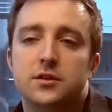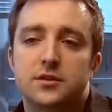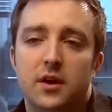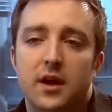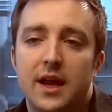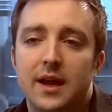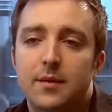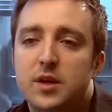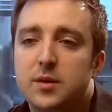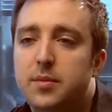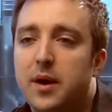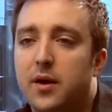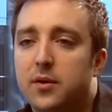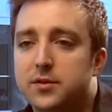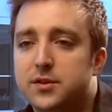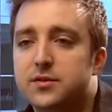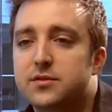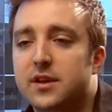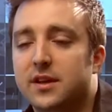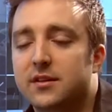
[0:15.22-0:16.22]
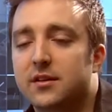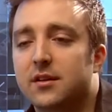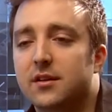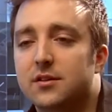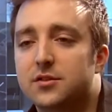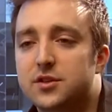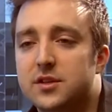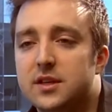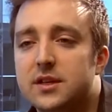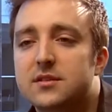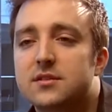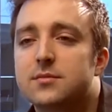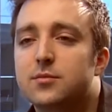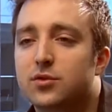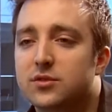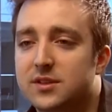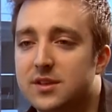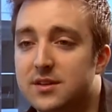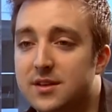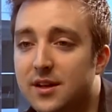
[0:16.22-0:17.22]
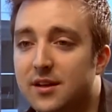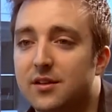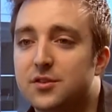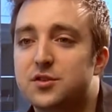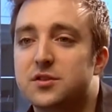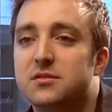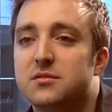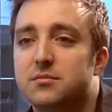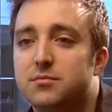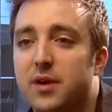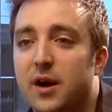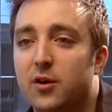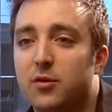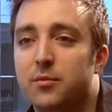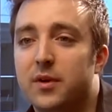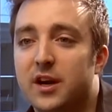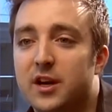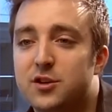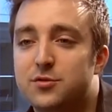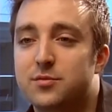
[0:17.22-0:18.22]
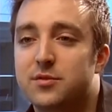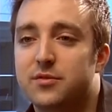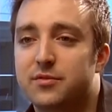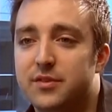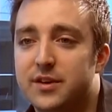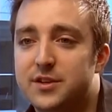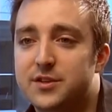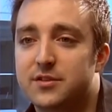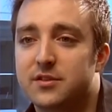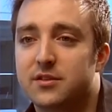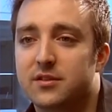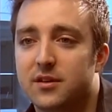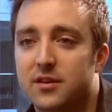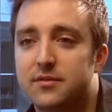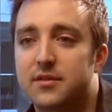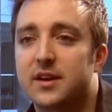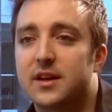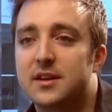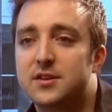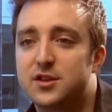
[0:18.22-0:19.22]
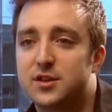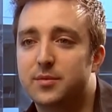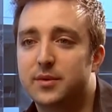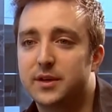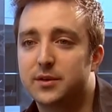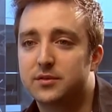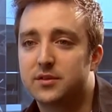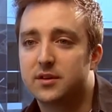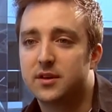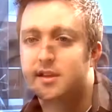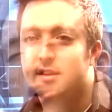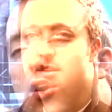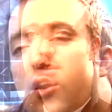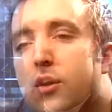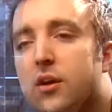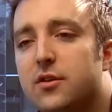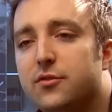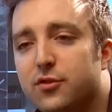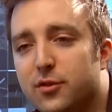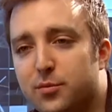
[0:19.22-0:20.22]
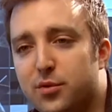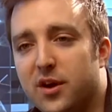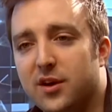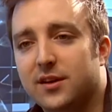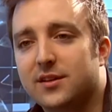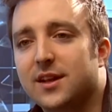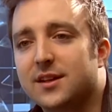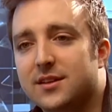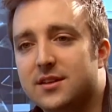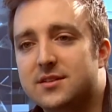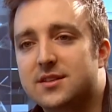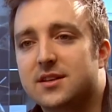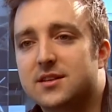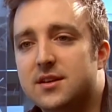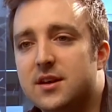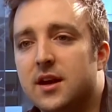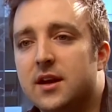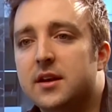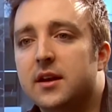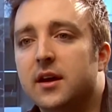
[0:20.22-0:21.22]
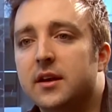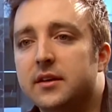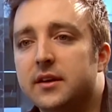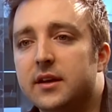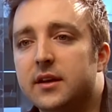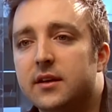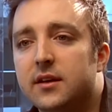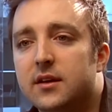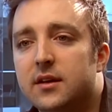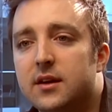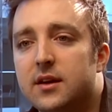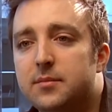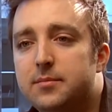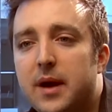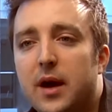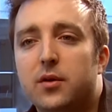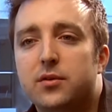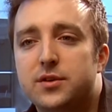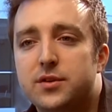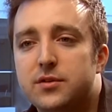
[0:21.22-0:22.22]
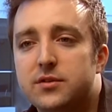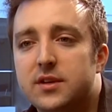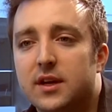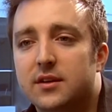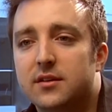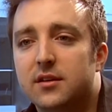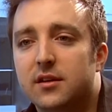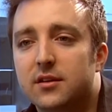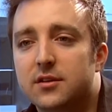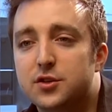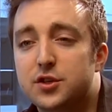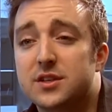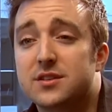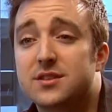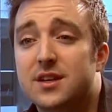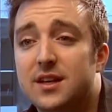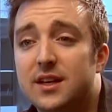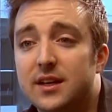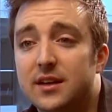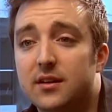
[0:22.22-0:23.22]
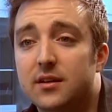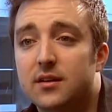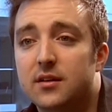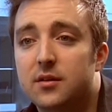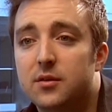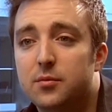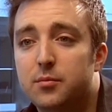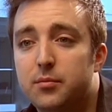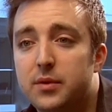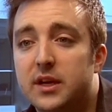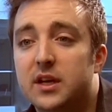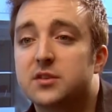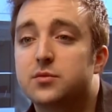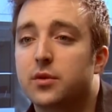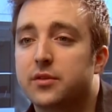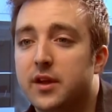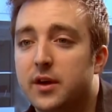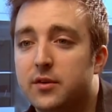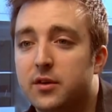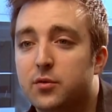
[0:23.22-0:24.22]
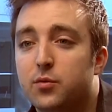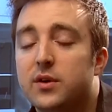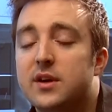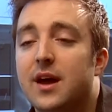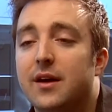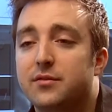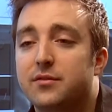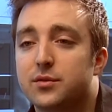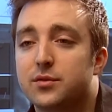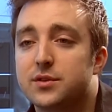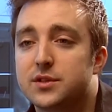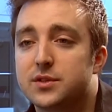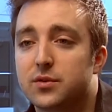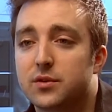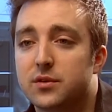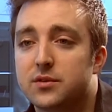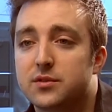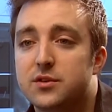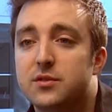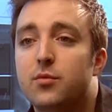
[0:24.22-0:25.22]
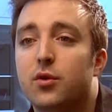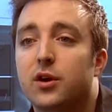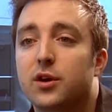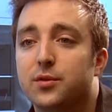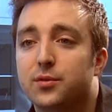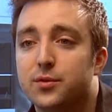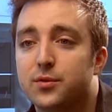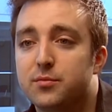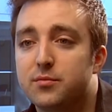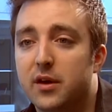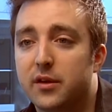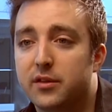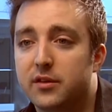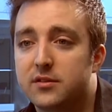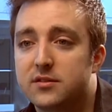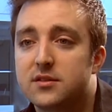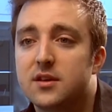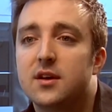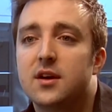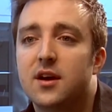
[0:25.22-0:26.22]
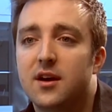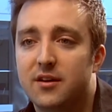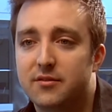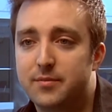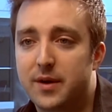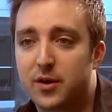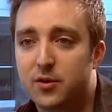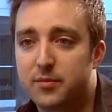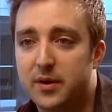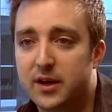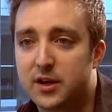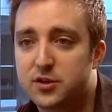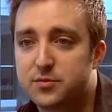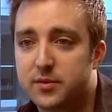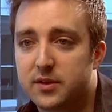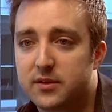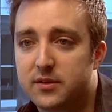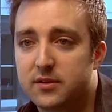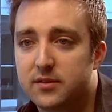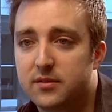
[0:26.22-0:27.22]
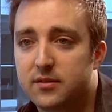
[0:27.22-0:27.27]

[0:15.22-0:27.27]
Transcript: So AMD PowerTune technology is the most intelligent power management feature of any GPU today. For a product like the 6990, PowerTune technology is key, because without it we'd have to resort to more crude methods of power management.